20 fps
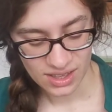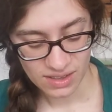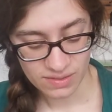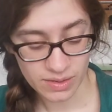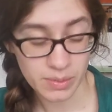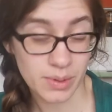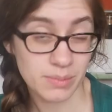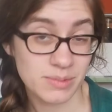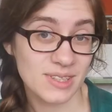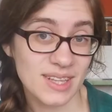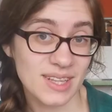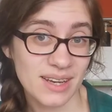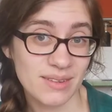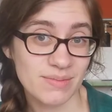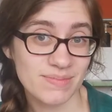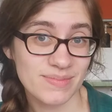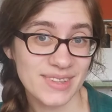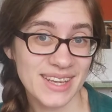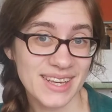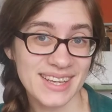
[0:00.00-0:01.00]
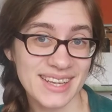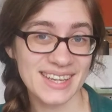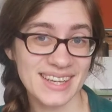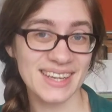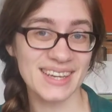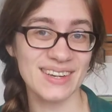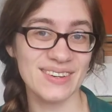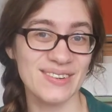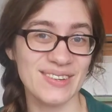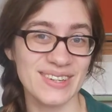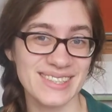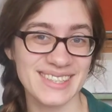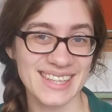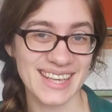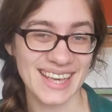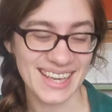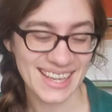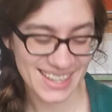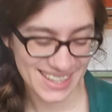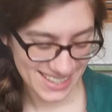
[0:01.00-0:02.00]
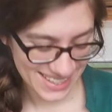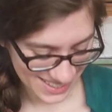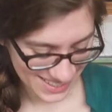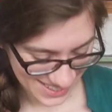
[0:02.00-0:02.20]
If I'm up to that, we'll see.